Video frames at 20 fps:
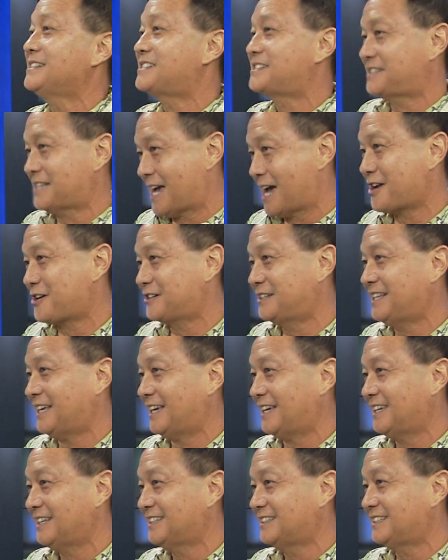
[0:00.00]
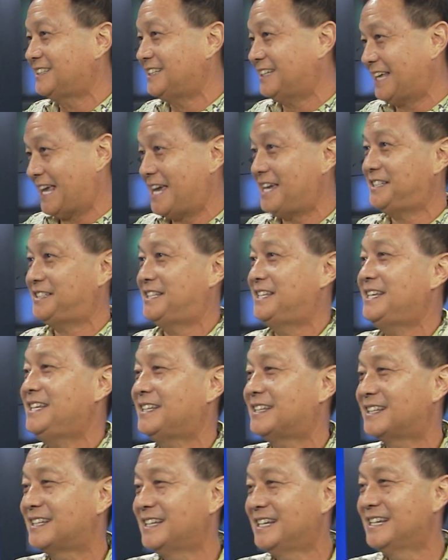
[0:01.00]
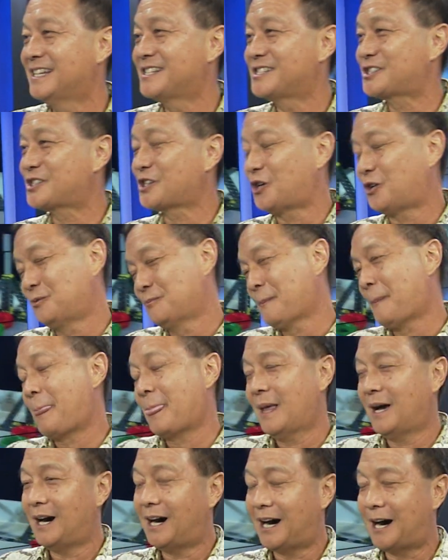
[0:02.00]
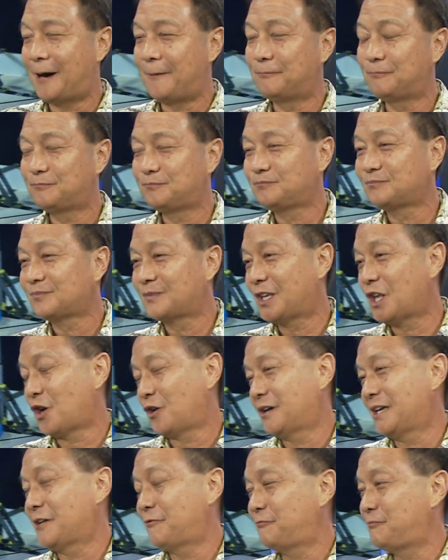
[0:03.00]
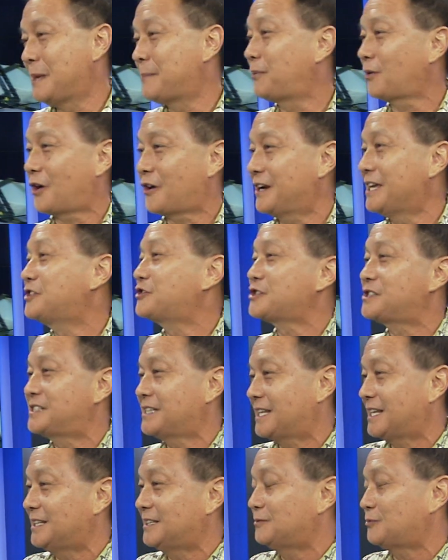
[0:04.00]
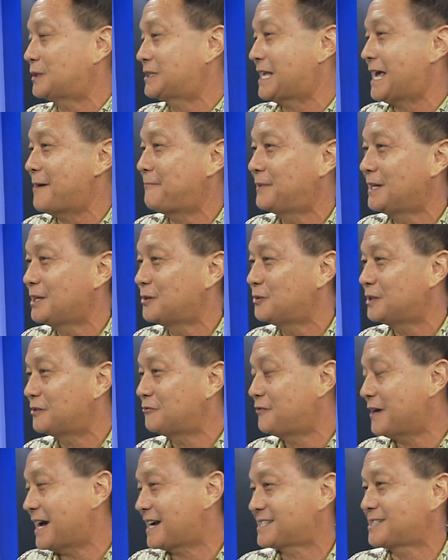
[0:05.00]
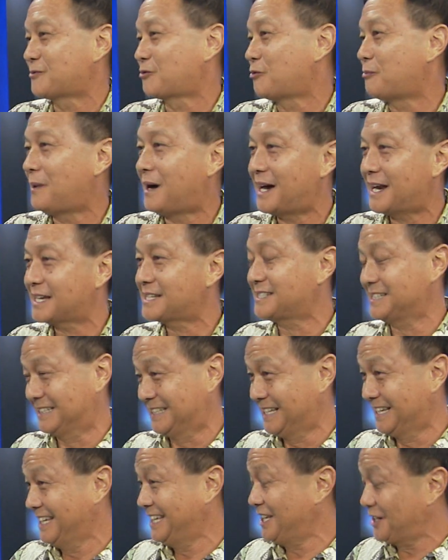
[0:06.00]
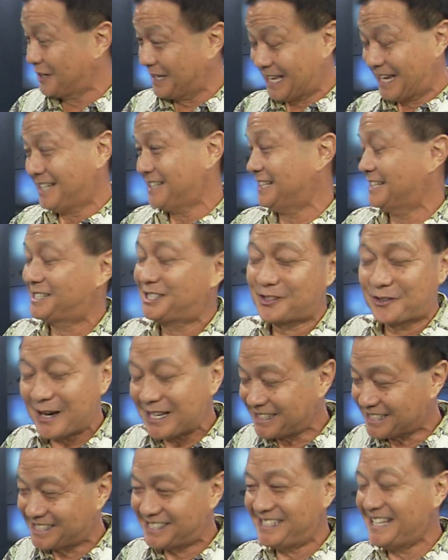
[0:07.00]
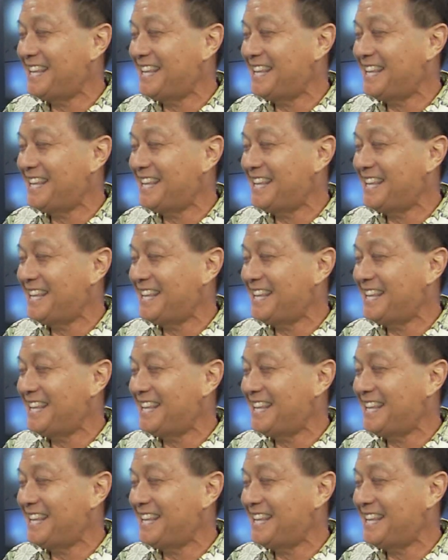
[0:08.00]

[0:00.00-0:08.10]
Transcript: Saturday, the 18th. Okay. So um, you know, if people are interested in what's happening with VEX and robotics and, you know, getting, it's great to see